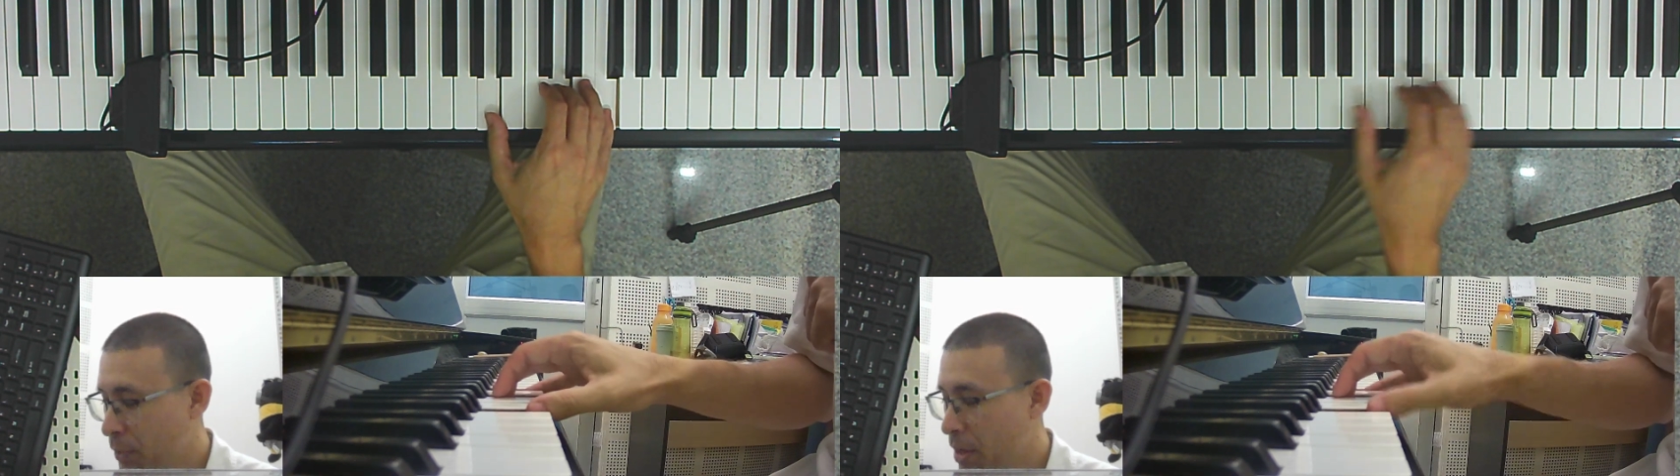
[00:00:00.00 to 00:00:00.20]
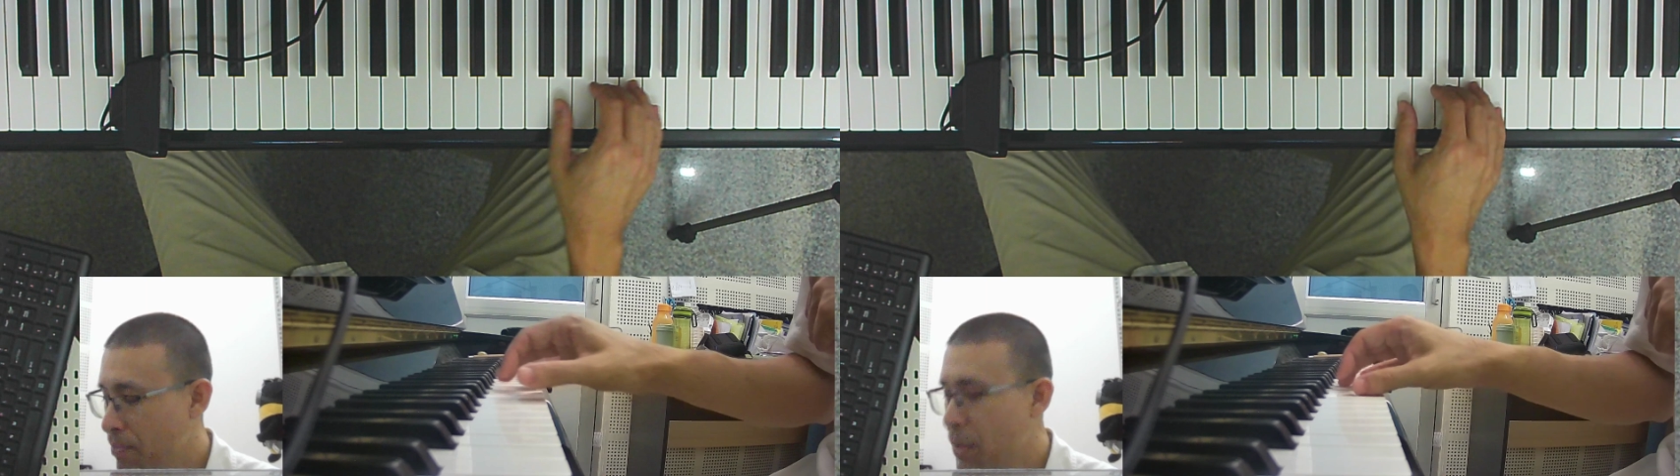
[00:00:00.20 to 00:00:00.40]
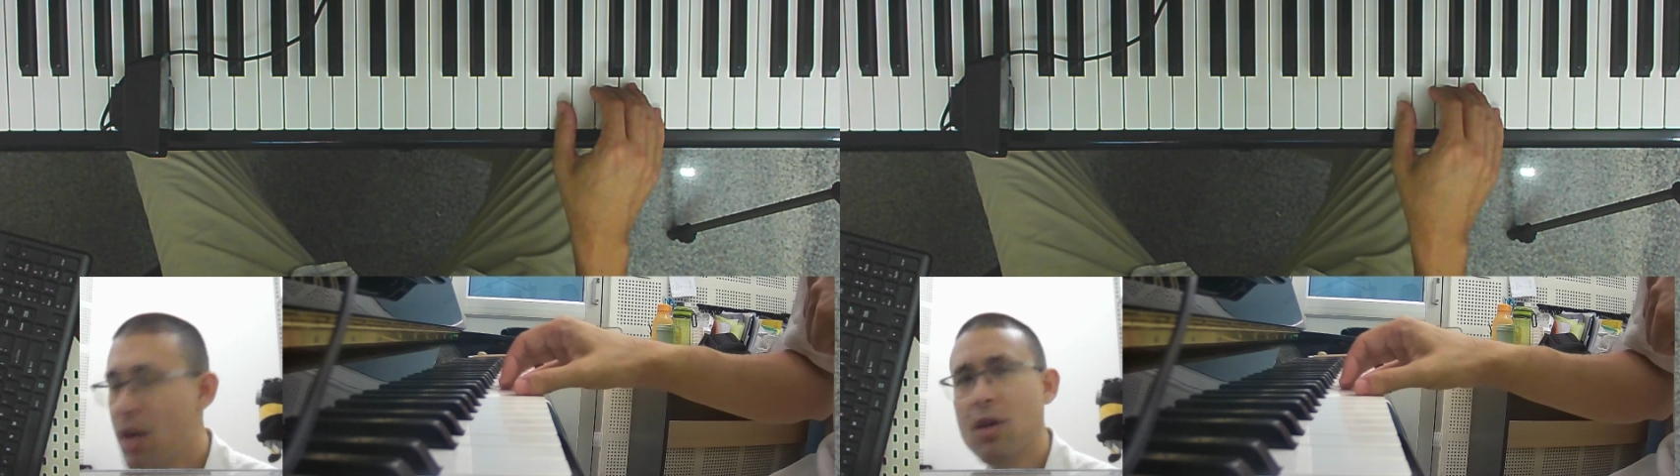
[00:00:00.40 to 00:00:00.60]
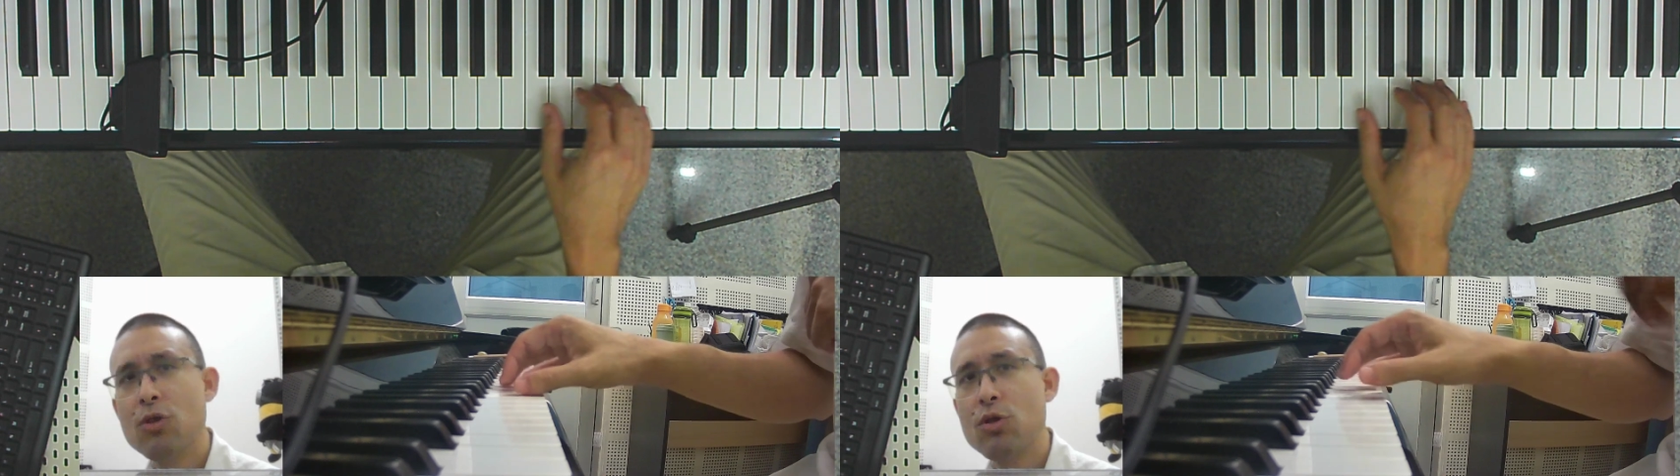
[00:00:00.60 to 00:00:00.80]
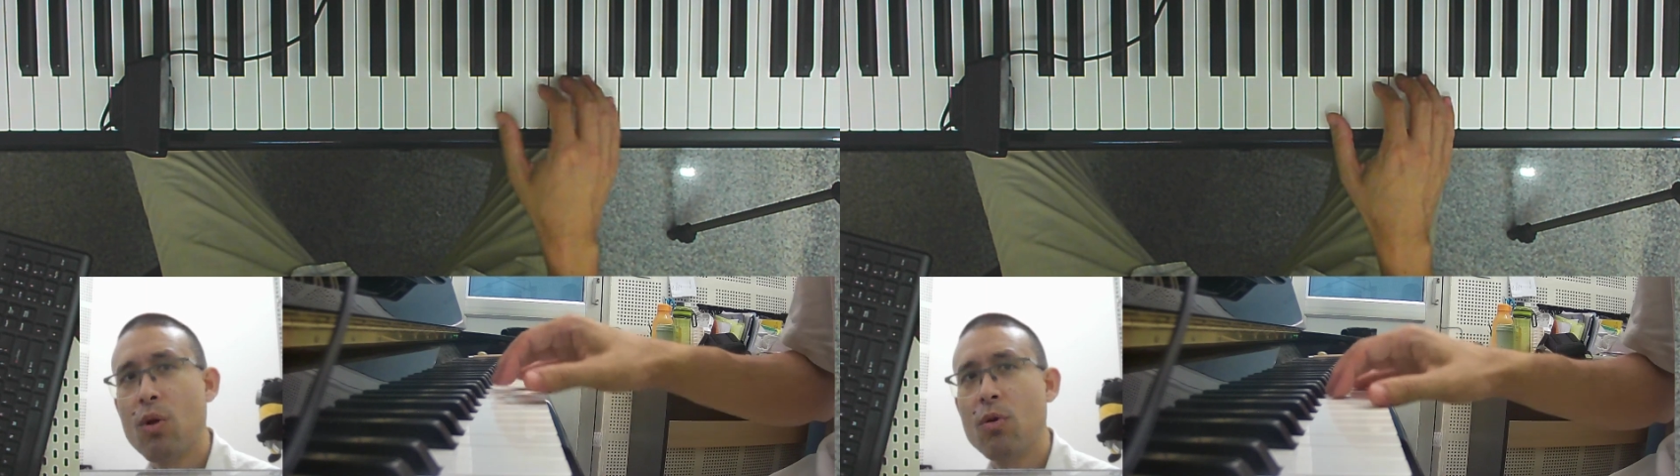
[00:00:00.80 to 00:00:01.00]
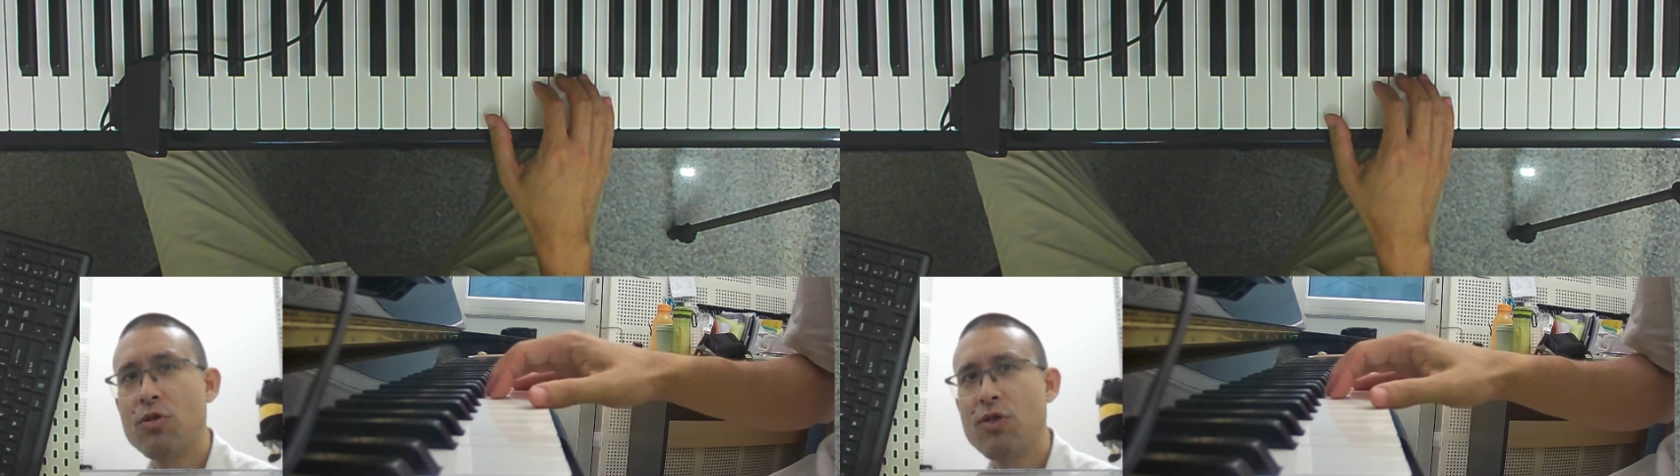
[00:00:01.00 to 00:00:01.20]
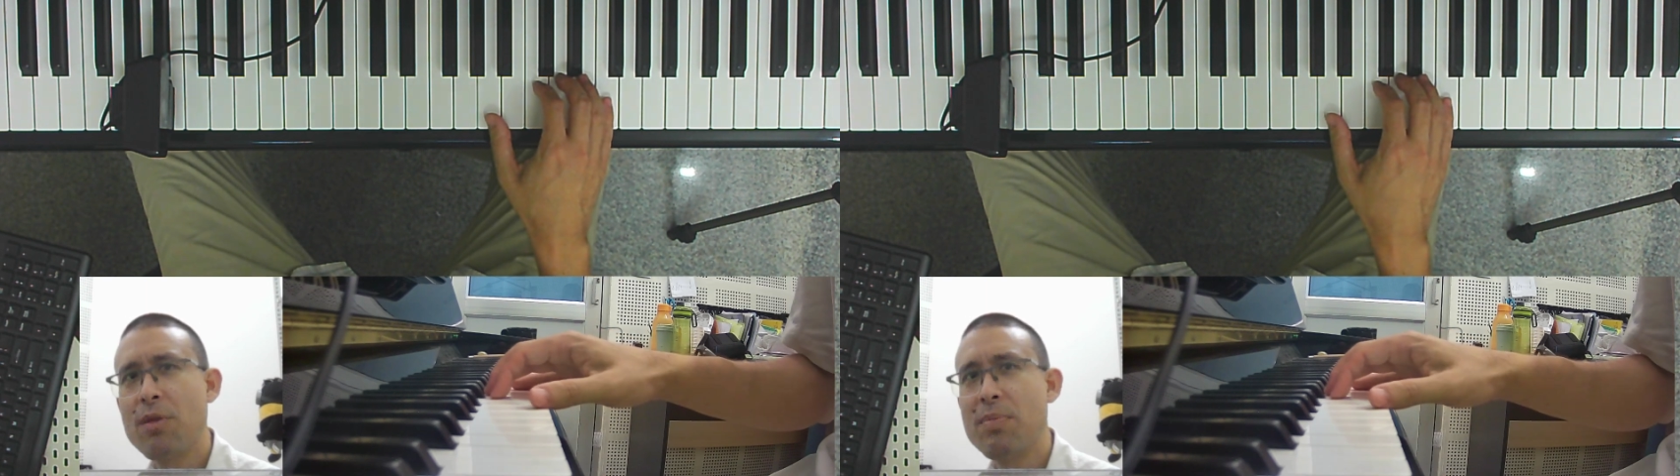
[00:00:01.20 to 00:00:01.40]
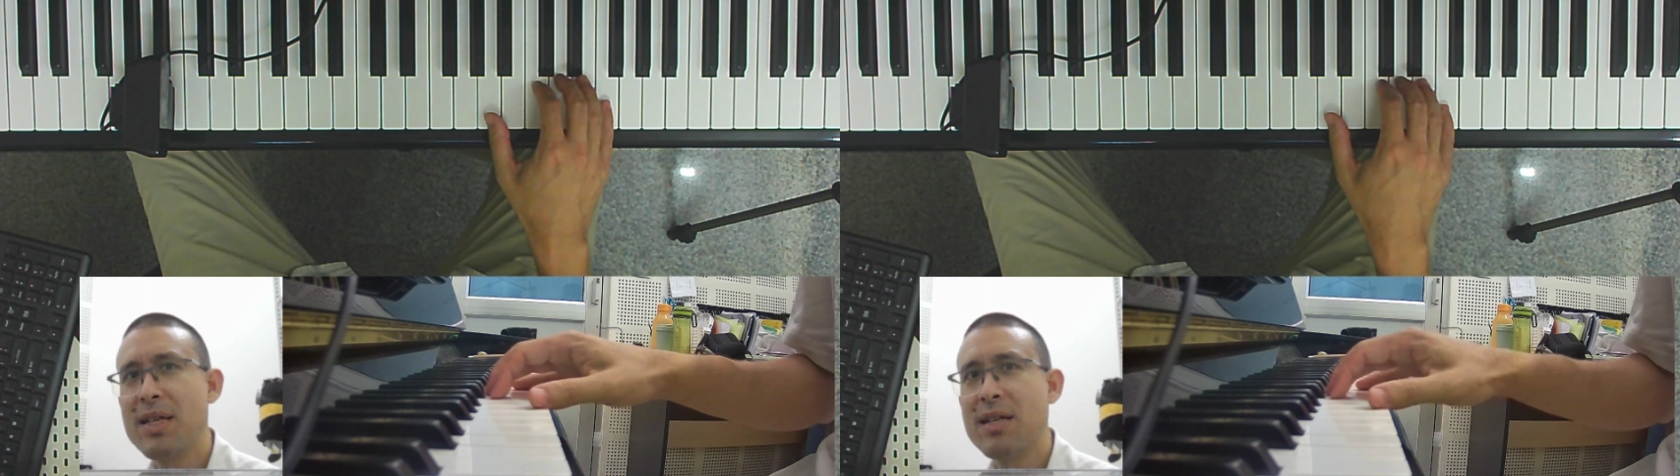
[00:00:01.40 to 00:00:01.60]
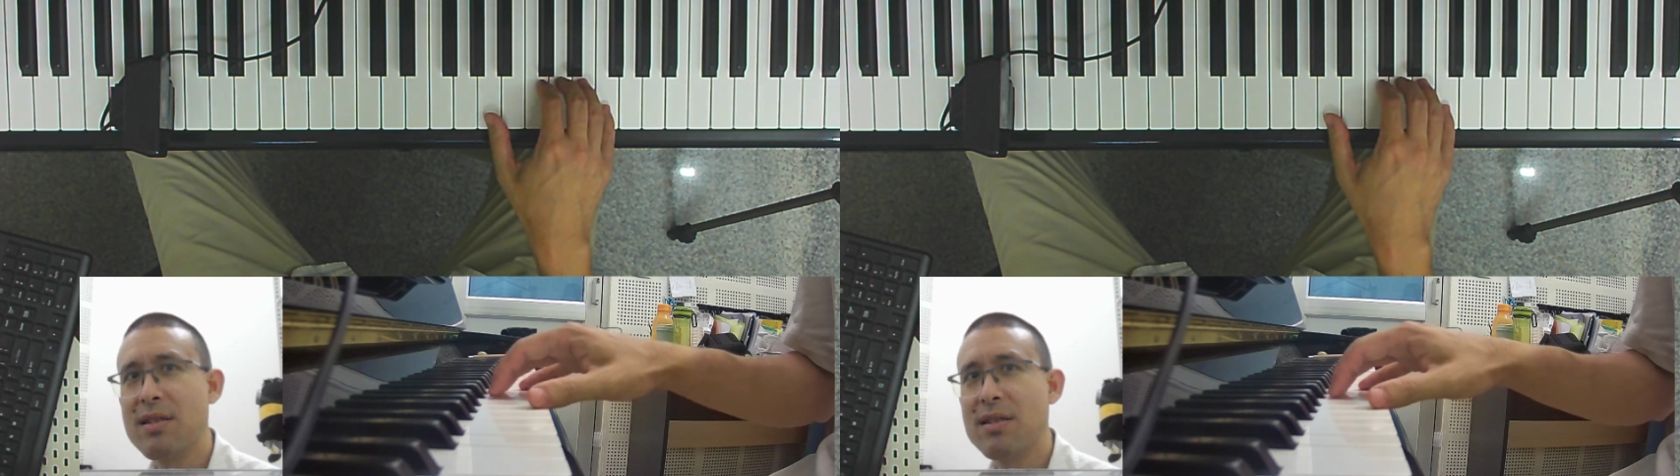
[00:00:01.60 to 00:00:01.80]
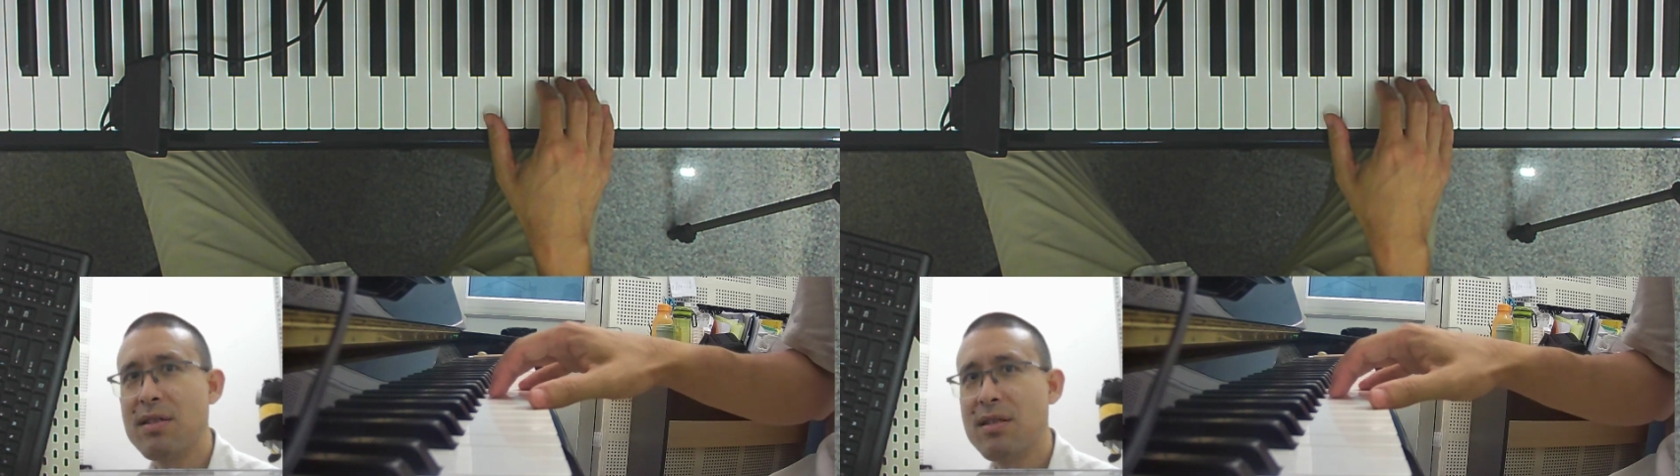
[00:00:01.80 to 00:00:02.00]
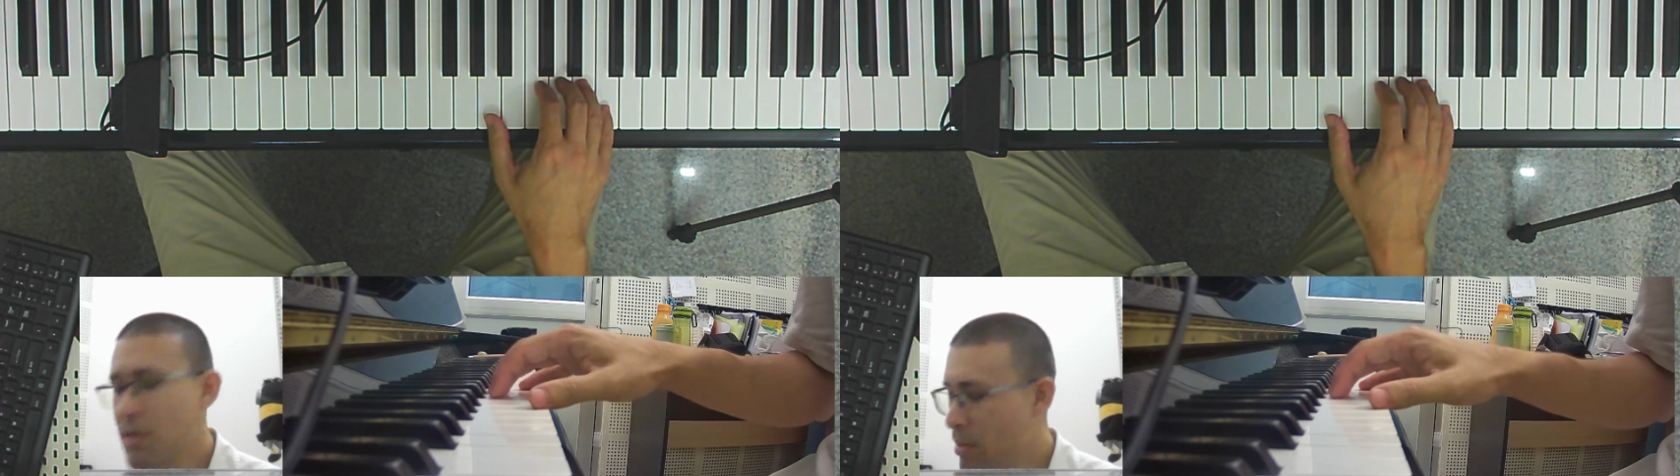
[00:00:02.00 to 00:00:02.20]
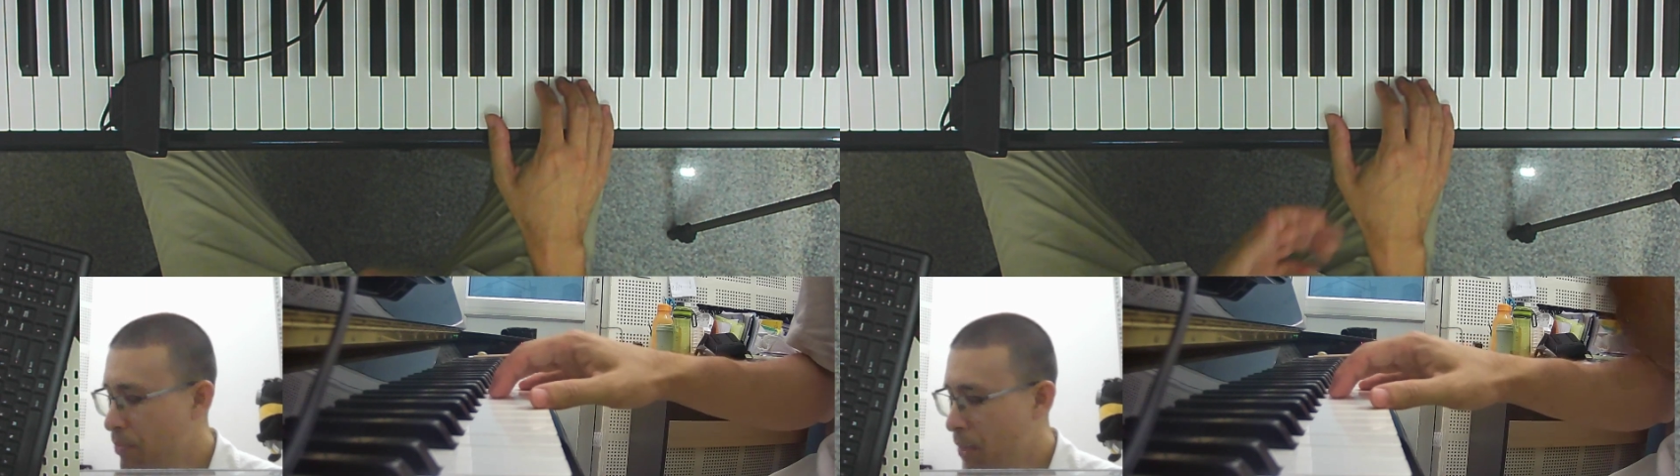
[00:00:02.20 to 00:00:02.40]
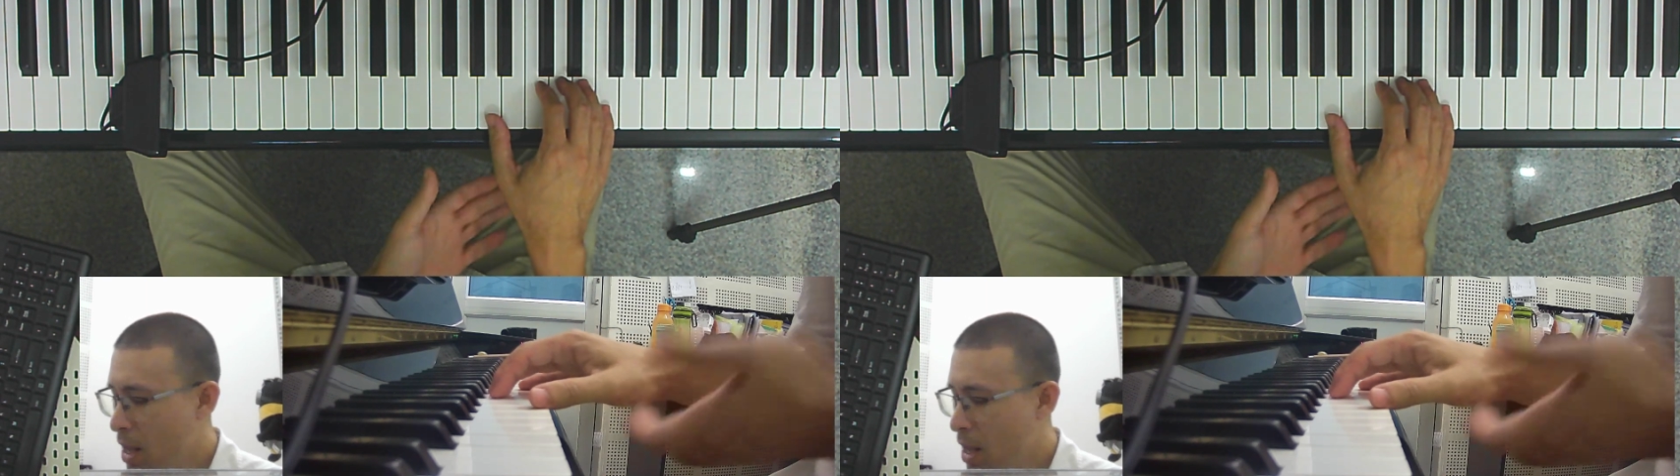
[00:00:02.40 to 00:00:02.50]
Okay, so try to be consistent